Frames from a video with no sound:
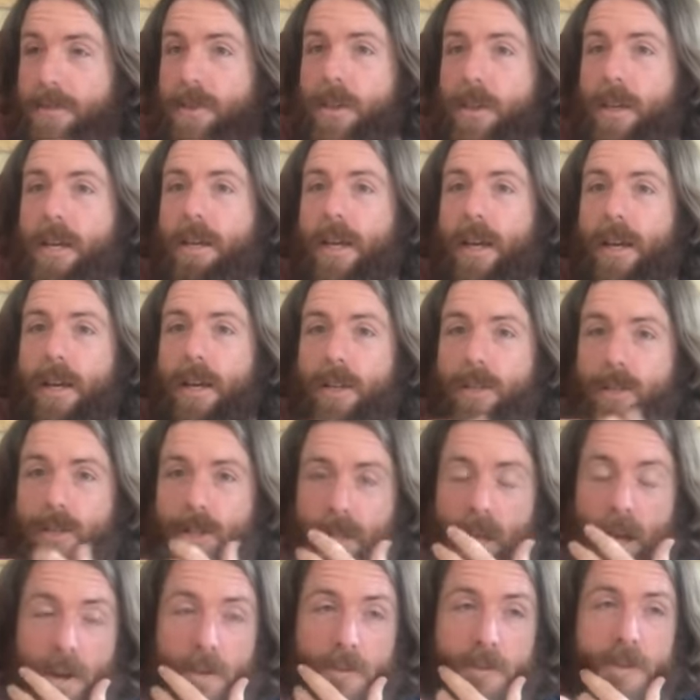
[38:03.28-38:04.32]
You can get
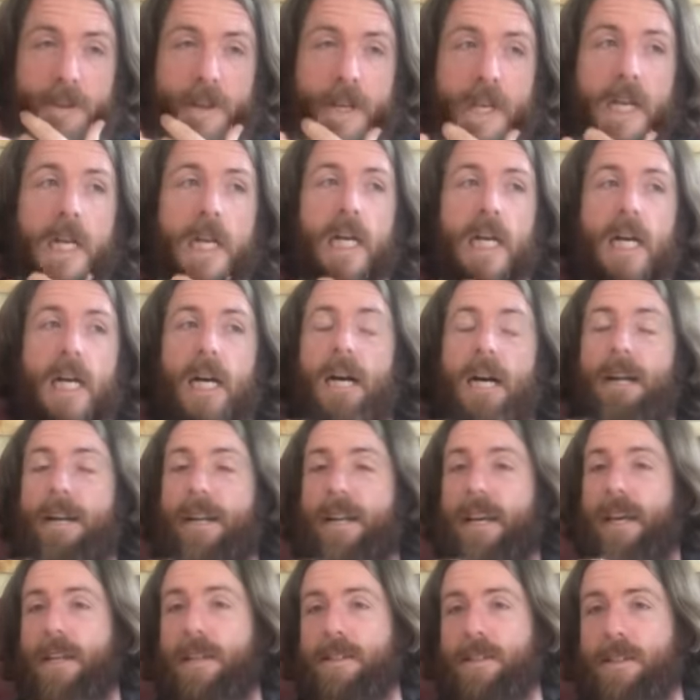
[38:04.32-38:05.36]
yourself an
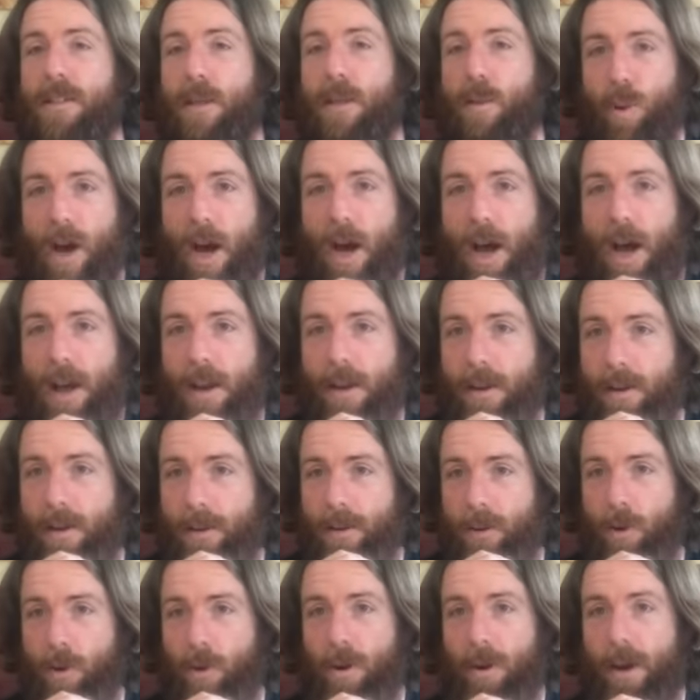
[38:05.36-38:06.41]
instant pot
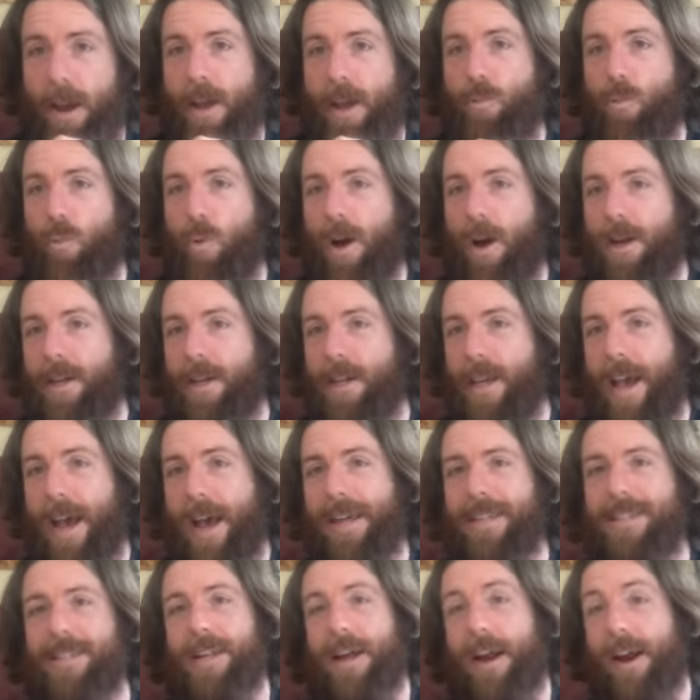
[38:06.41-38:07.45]
and one
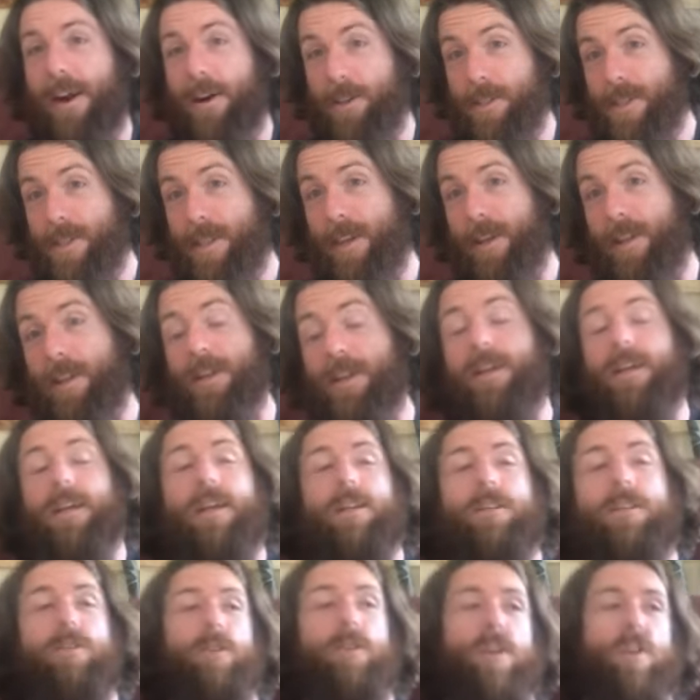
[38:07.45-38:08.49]
cast iron skillet,
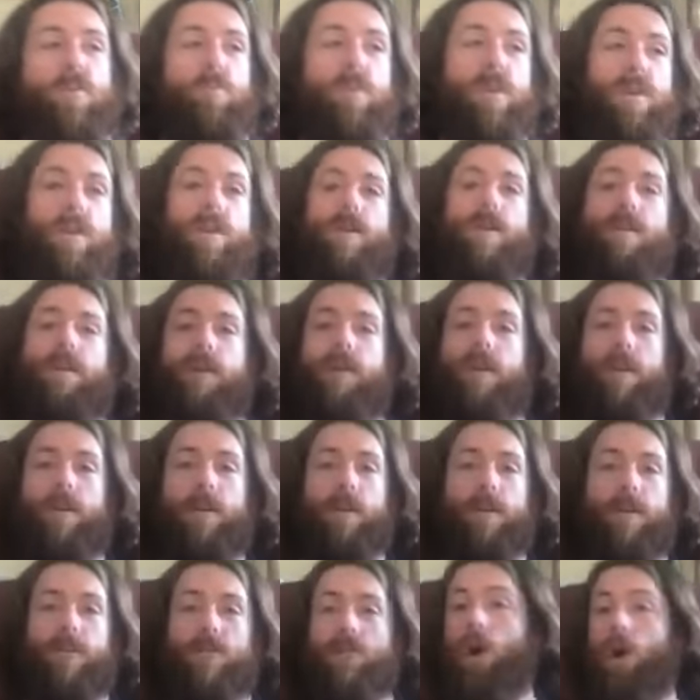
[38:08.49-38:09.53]
and you can be
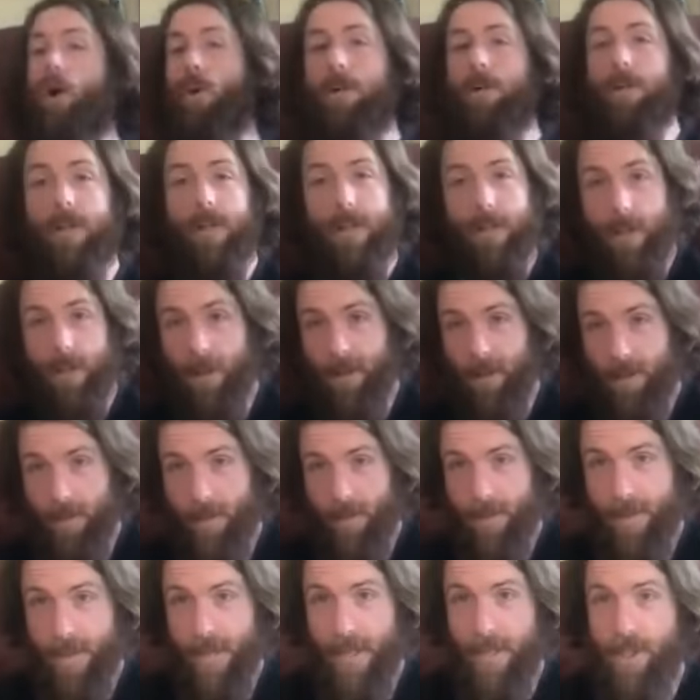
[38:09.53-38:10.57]
totally good.
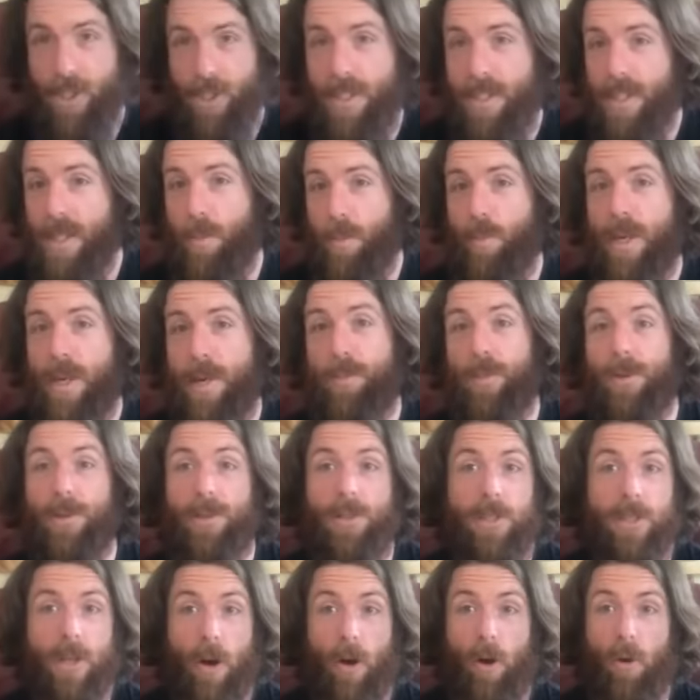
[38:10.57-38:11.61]
It's just that people
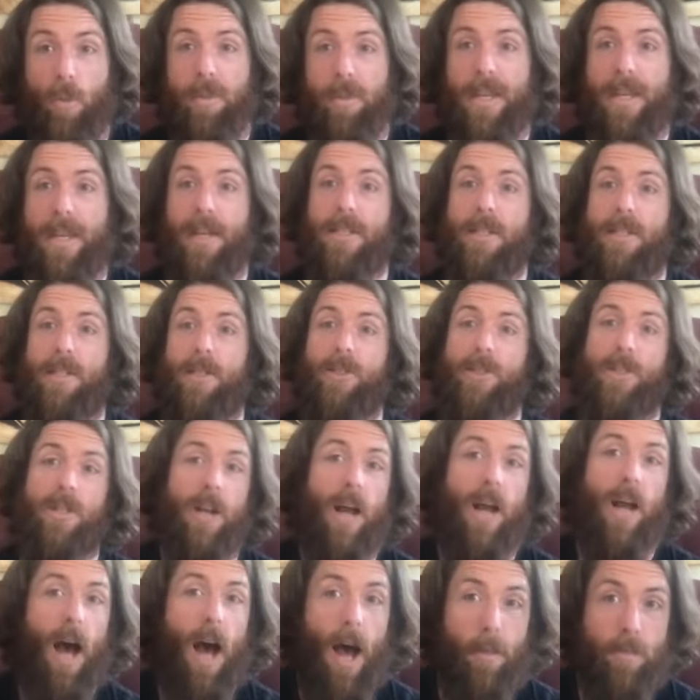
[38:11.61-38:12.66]
don't, because there's an
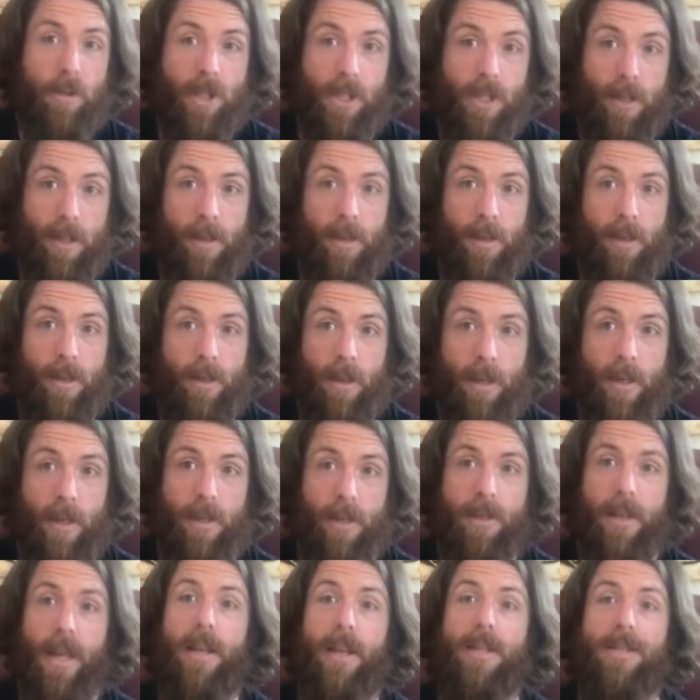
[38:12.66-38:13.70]
option
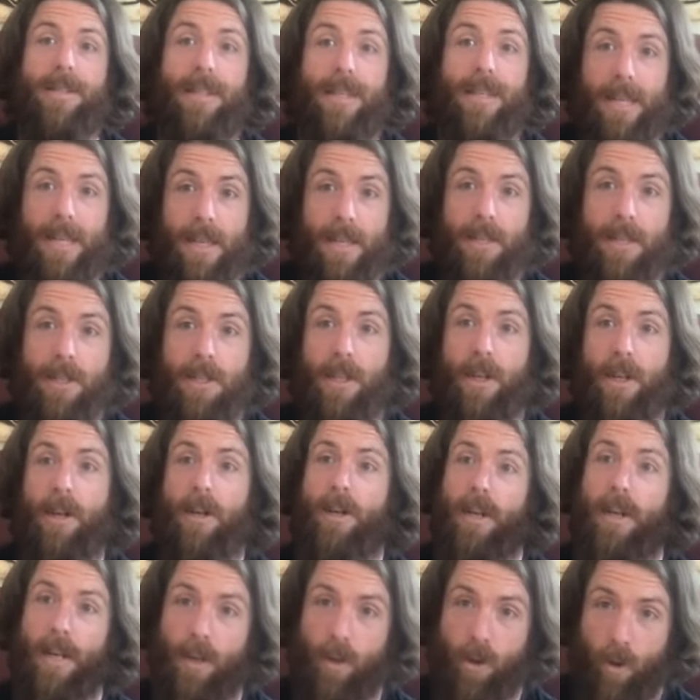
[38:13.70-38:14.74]
that is easier
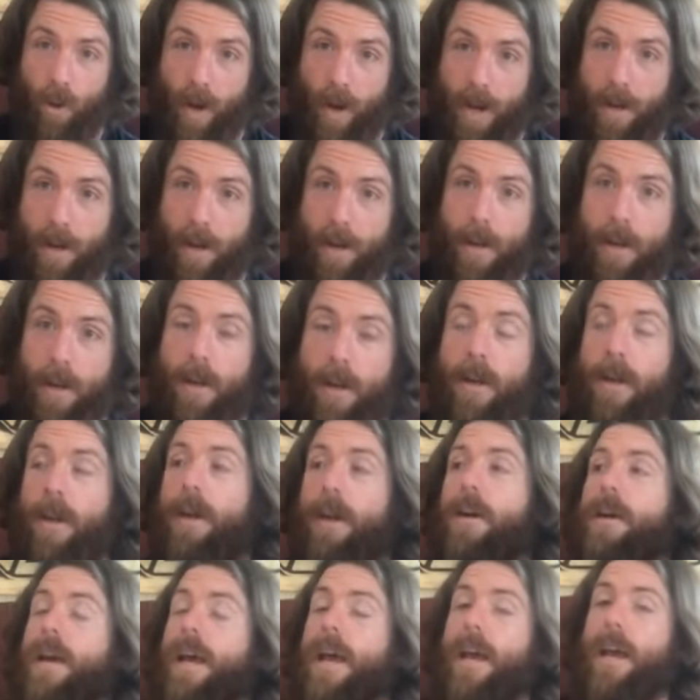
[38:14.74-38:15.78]
and quicker
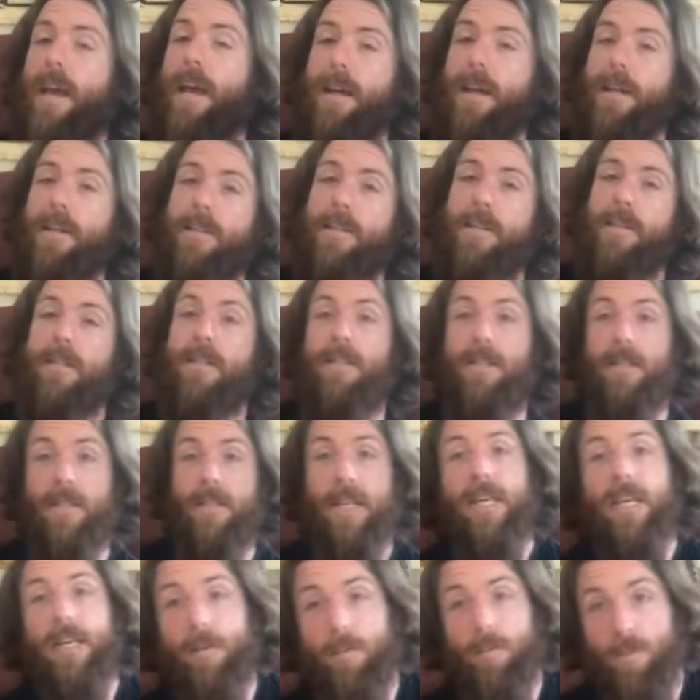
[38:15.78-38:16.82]
and
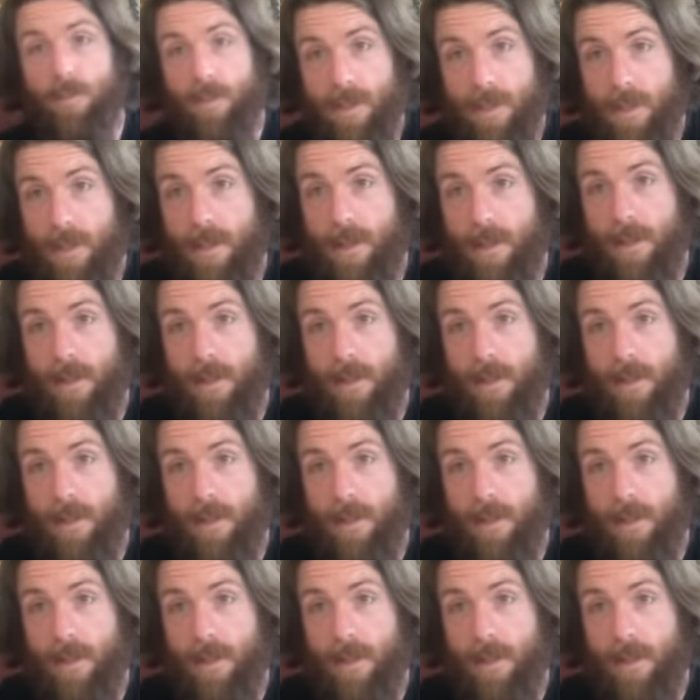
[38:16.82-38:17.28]
seems